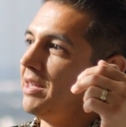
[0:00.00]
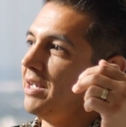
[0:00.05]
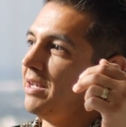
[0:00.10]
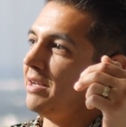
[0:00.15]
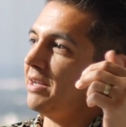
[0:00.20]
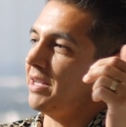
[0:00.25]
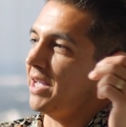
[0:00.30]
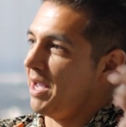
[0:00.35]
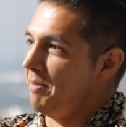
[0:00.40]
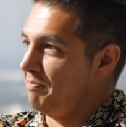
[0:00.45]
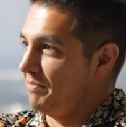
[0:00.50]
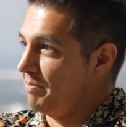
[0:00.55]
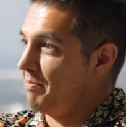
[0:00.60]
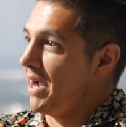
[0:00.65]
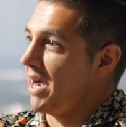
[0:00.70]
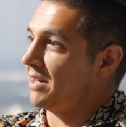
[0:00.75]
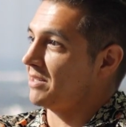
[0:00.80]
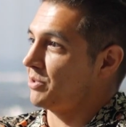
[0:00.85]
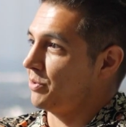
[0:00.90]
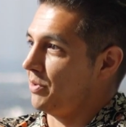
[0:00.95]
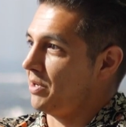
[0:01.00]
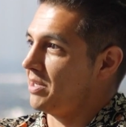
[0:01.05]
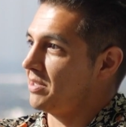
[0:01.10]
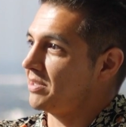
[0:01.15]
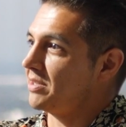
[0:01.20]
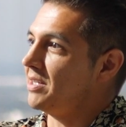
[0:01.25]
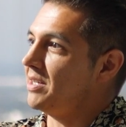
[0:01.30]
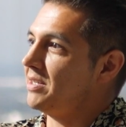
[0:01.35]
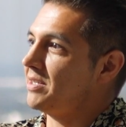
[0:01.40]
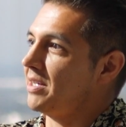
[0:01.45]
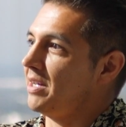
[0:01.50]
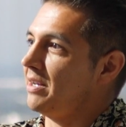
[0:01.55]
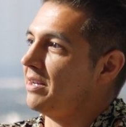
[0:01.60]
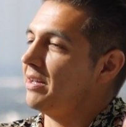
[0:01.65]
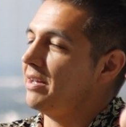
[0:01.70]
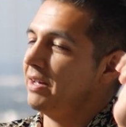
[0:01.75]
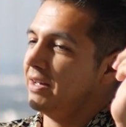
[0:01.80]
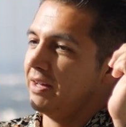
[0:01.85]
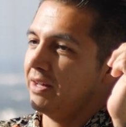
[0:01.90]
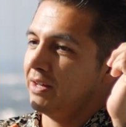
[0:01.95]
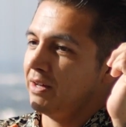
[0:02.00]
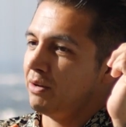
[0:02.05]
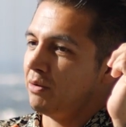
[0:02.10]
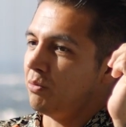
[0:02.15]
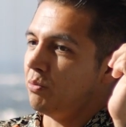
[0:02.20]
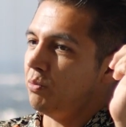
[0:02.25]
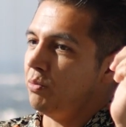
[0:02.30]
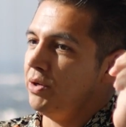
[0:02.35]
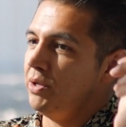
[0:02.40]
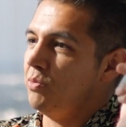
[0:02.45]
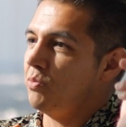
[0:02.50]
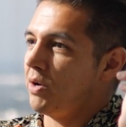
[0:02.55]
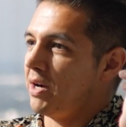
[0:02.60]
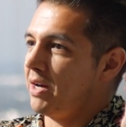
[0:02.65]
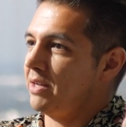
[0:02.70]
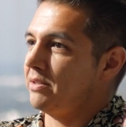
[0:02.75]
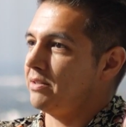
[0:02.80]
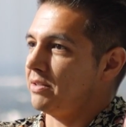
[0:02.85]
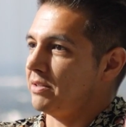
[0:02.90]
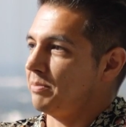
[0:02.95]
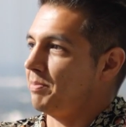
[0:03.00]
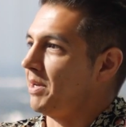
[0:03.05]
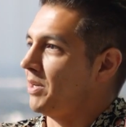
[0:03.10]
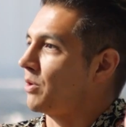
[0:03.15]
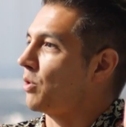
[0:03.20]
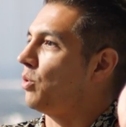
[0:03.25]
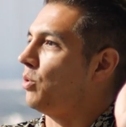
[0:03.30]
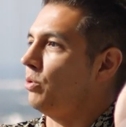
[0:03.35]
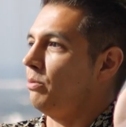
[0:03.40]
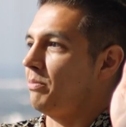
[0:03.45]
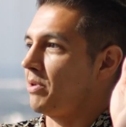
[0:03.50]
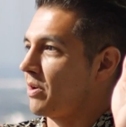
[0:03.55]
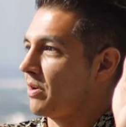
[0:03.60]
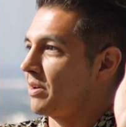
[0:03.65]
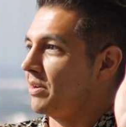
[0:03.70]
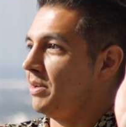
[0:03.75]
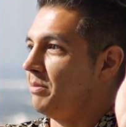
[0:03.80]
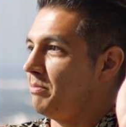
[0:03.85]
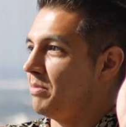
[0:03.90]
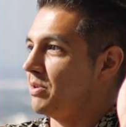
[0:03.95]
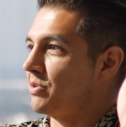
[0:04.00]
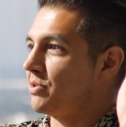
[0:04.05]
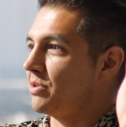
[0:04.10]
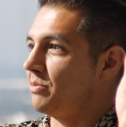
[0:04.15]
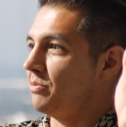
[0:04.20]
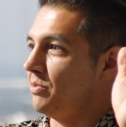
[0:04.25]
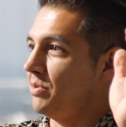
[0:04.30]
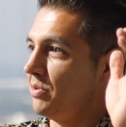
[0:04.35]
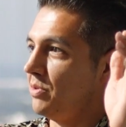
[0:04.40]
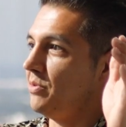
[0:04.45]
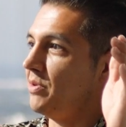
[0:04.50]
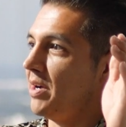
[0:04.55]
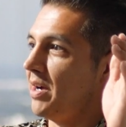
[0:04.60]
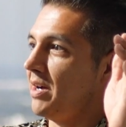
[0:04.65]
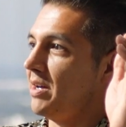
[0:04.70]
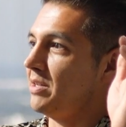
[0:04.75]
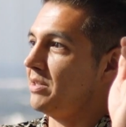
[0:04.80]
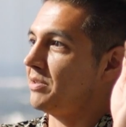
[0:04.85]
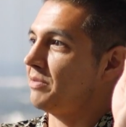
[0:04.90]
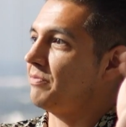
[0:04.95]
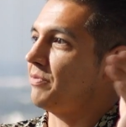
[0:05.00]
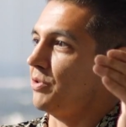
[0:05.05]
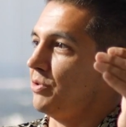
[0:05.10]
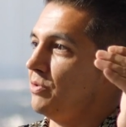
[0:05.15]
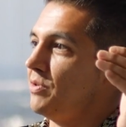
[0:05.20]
They came back to us and they said, we want to spend our whole marketing budget with you guys for